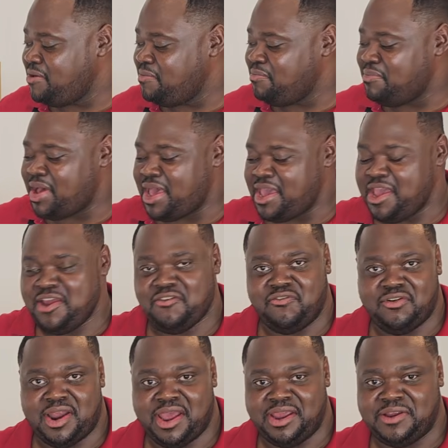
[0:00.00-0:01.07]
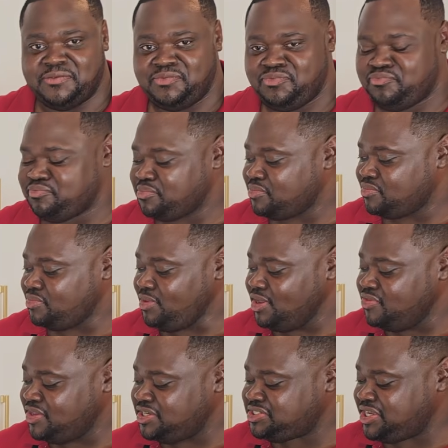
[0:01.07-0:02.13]
my air fryer.
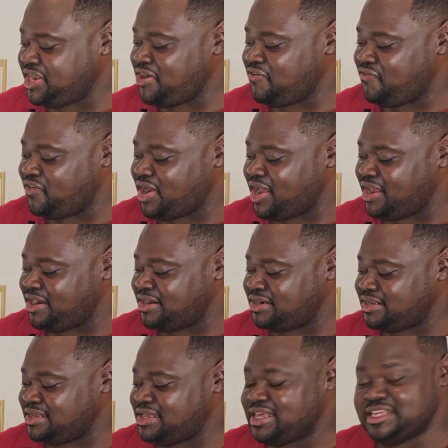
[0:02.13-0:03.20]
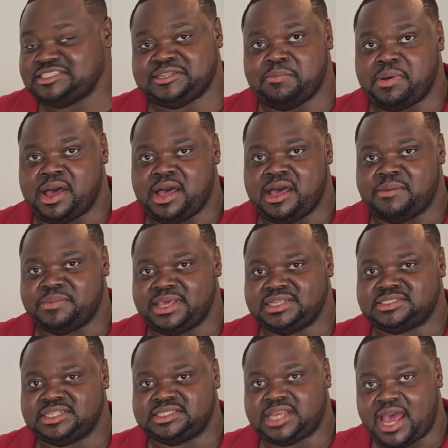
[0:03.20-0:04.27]
This air fryer is the bomb. It's
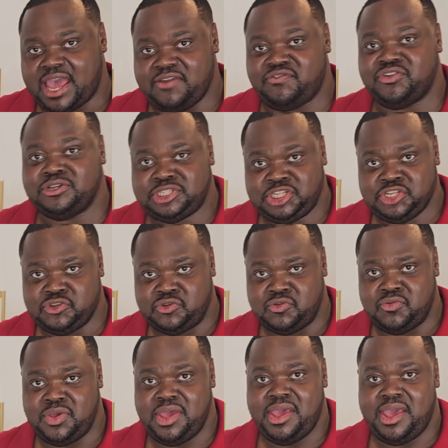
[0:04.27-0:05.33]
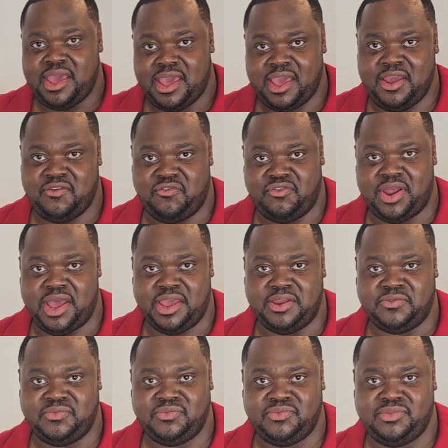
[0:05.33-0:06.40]
the Typhor 2 air fryer.
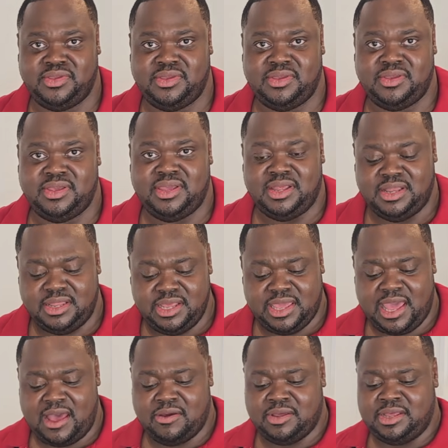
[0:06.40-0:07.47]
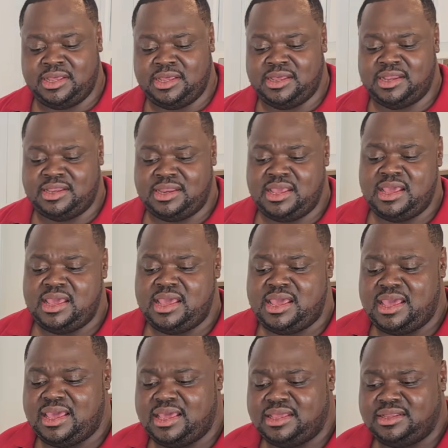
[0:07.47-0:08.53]
Look how good
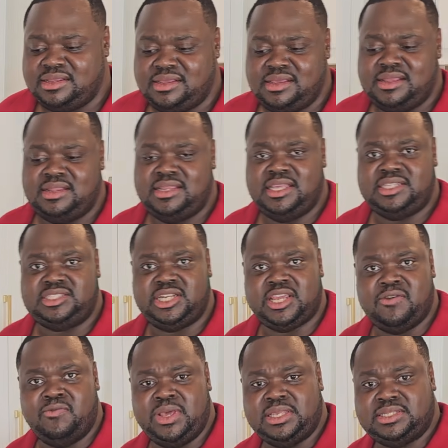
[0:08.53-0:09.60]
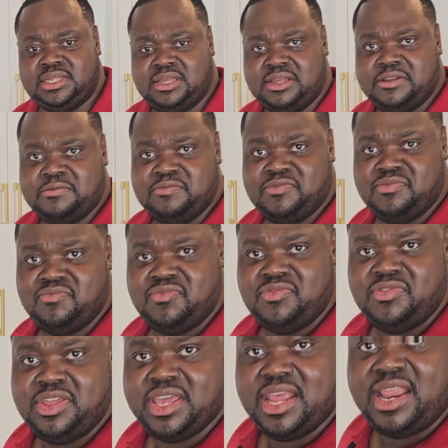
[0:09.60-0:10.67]
these chicken wings look.
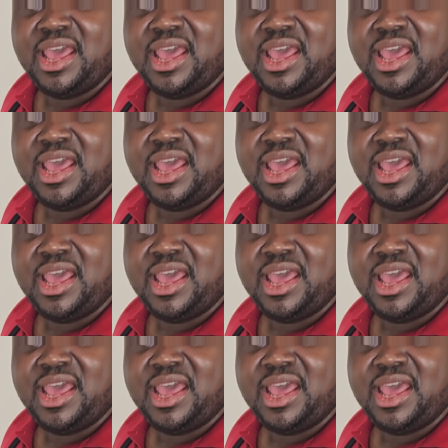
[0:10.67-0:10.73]
Look at